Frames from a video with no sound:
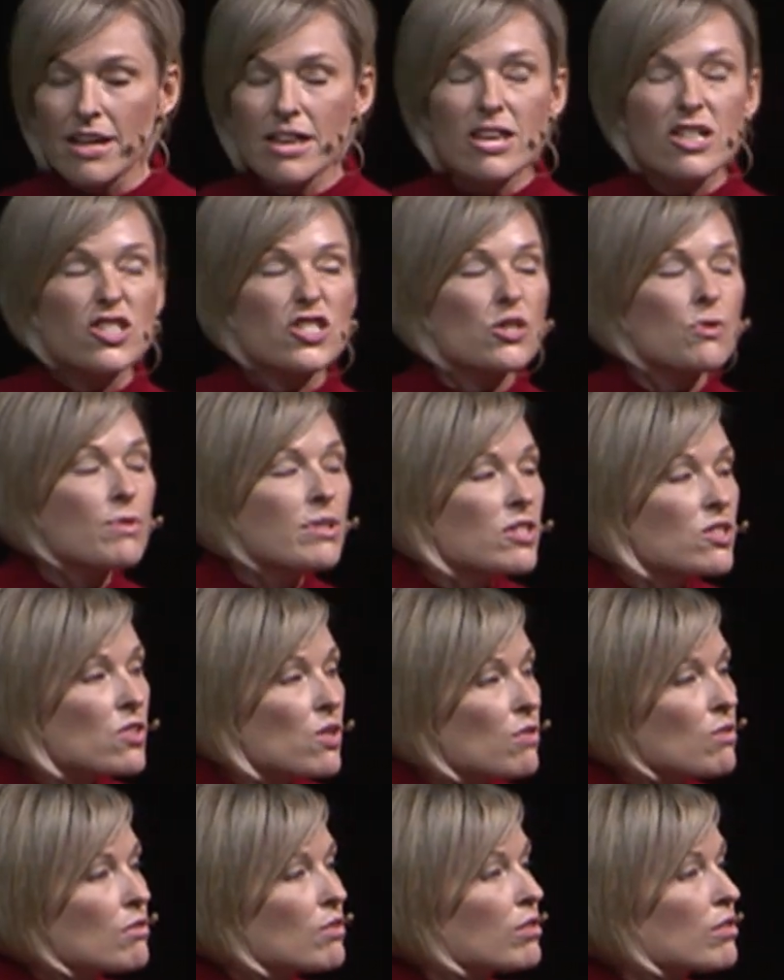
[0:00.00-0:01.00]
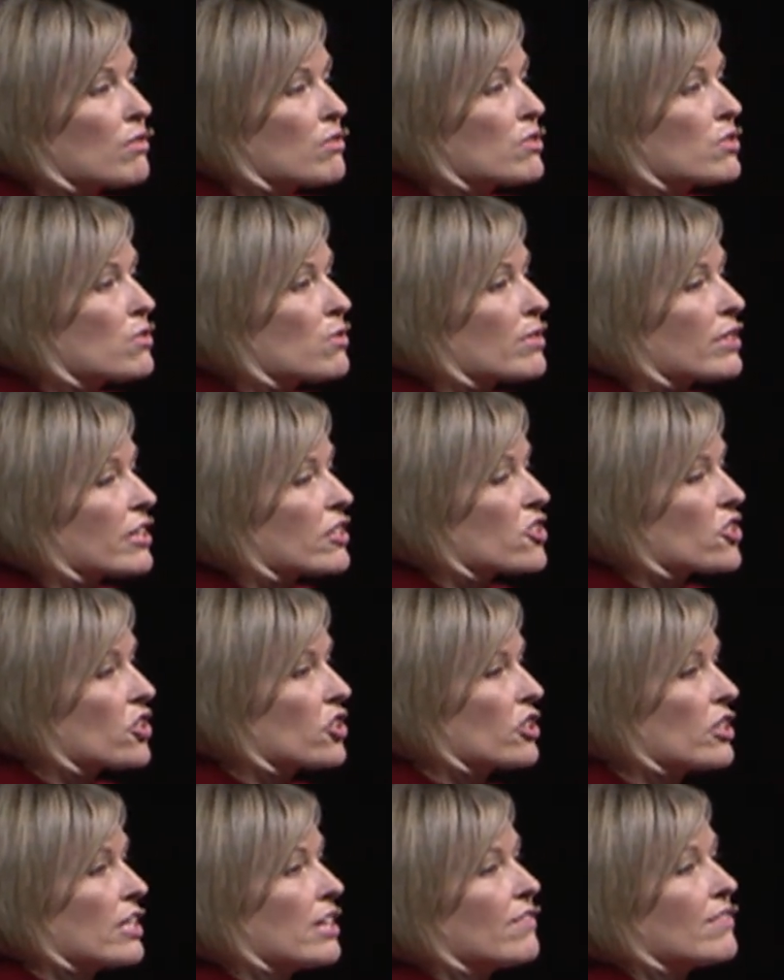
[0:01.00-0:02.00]
She was so close to it that she
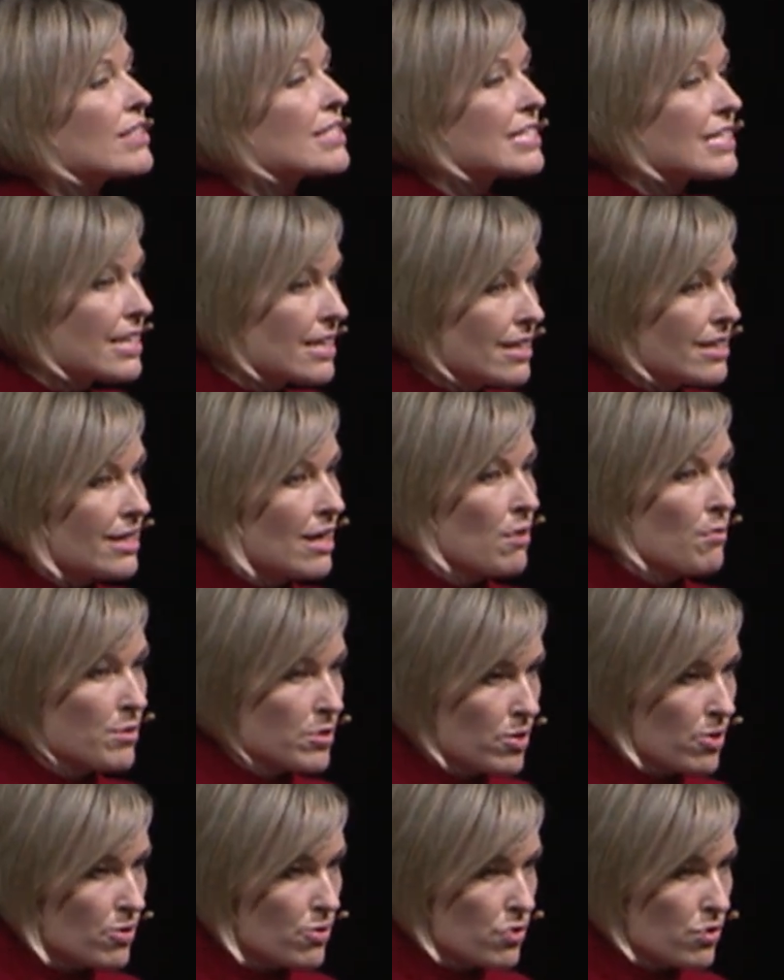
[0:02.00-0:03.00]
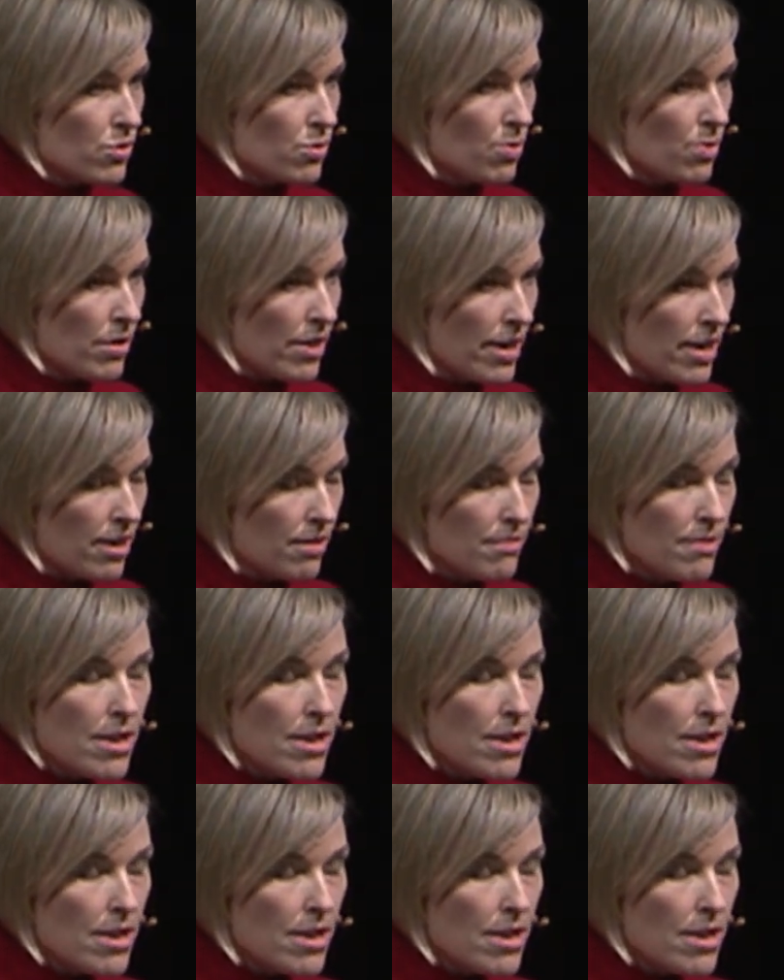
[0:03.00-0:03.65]
couldn't even see that that was her story.